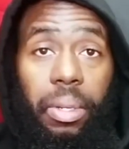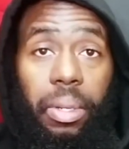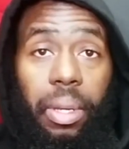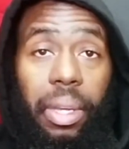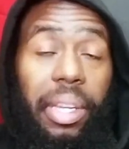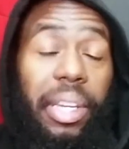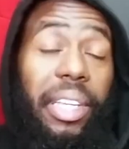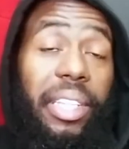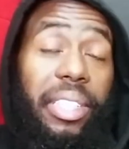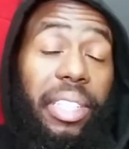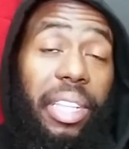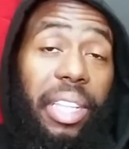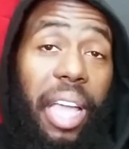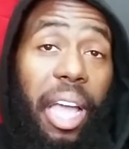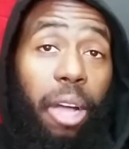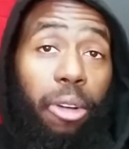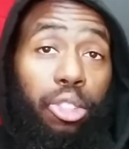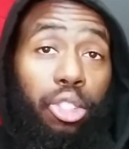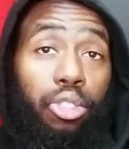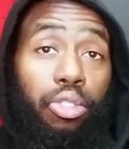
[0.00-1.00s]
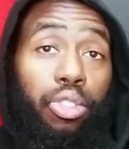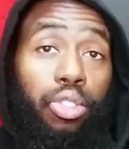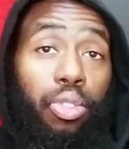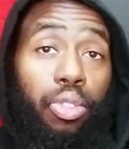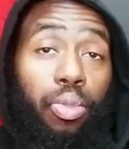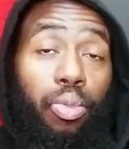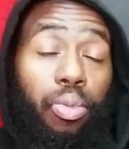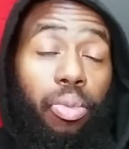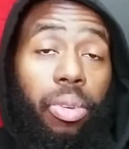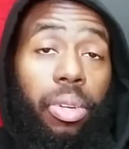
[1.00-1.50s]
And this allows you
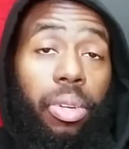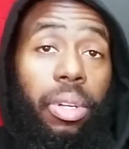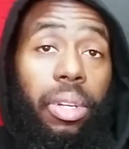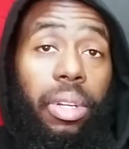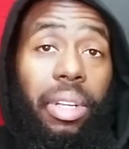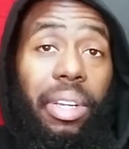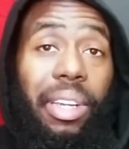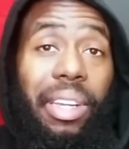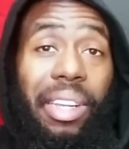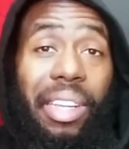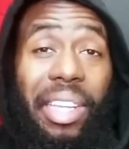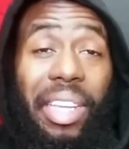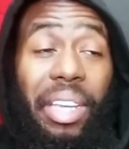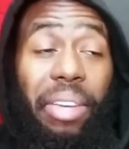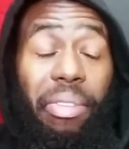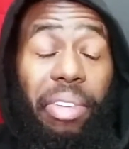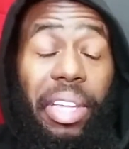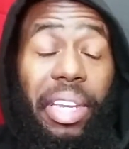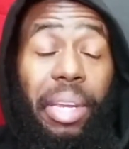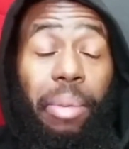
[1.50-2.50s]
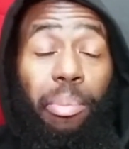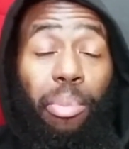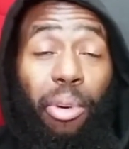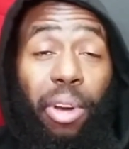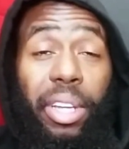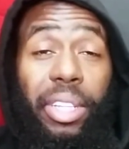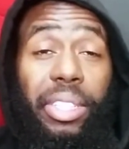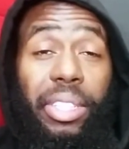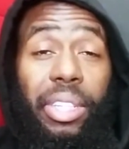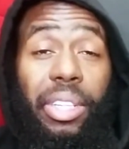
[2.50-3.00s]
to live and
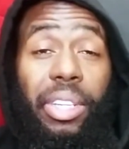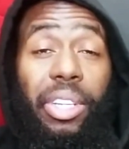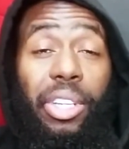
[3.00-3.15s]
embrace